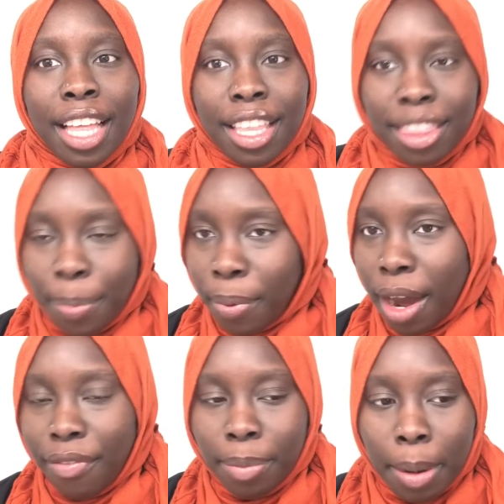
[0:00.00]
the
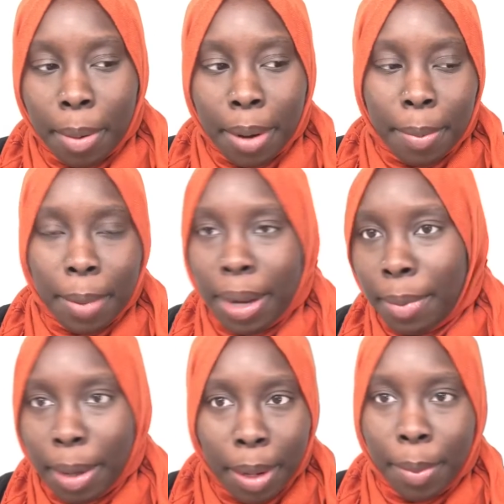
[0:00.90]
prophet blah blah blah blah blah blah
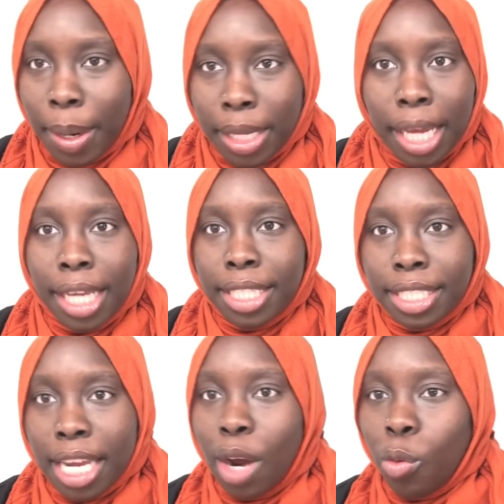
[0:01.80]
blah blah
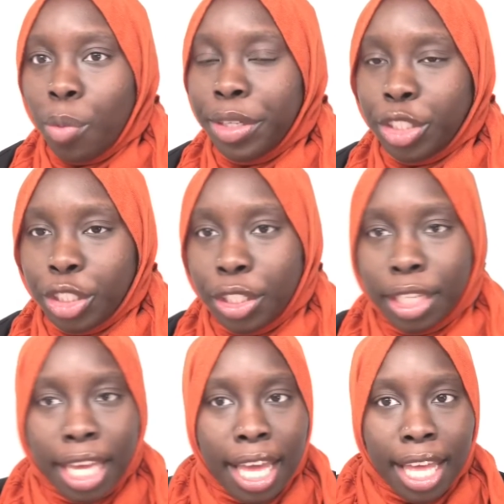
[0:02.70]
said a woman should,
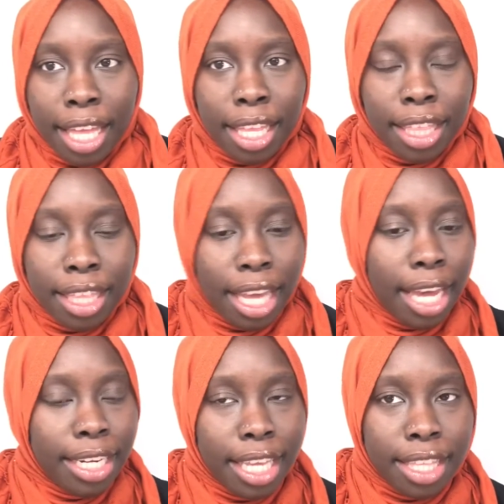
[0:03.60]
the
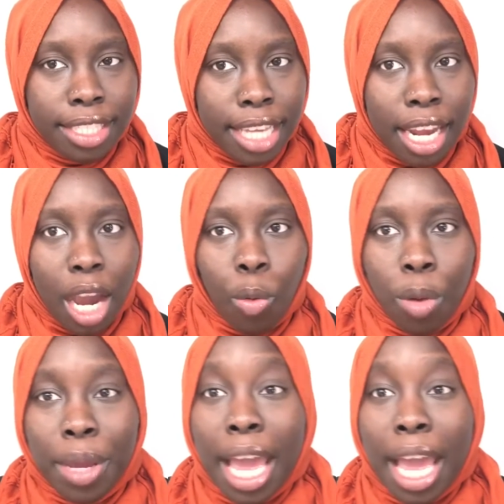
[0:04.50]
hadith said a woman,